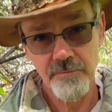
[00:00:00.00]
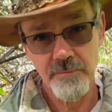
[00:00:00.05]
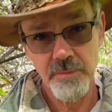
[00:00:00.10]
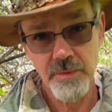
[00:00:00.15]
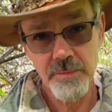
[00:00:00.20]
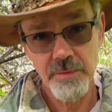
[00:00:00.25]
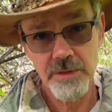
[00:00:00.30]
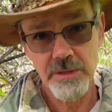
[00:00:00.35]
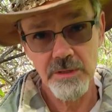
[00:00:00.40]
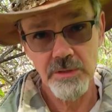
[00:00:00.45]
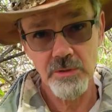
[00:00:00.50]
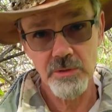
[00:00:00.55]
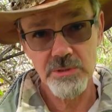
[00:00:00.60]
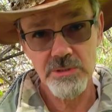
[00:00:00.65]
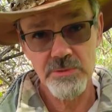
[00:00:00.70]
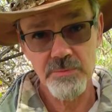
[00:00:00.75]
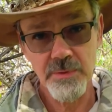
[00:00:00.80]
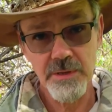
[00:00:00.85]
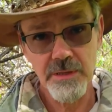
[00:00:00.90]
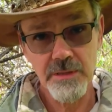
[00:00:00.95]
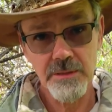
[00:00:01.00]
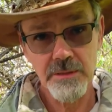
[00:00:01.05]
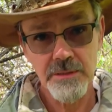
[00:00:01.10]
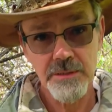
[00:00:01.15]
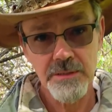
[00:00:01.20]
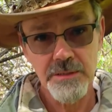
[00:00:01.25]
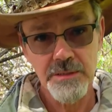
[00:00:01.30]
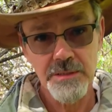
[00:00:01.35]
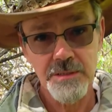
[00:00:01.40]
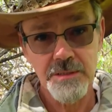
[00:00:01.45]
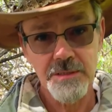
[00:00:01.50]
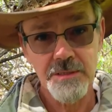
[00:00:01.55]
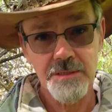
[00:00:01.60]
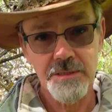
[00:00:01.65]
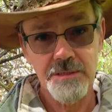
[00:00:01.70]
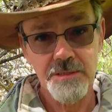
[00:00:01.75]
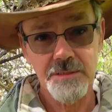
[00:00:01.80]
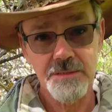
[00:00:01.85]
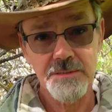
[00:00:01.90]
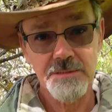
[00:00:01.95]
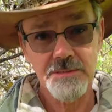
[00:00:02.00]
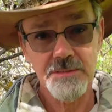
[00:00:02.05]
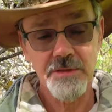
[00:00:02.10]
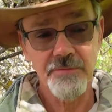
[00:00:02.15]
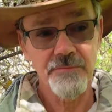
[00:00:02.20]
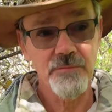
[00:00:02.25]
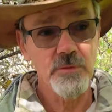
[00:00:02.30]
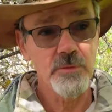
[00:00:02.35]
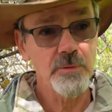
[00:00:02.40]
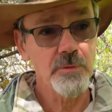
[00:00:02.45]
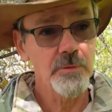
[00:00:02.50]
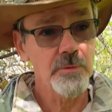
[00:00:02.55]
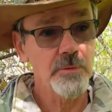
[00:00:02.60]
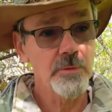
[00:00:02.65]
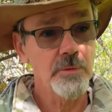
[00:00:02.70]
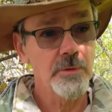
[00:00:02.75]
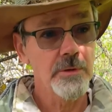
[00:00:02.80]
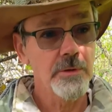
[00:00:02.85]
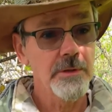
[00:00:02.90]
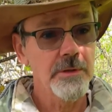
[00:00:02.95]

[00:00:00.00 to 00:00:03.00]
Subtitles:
mimicking your smell is if you,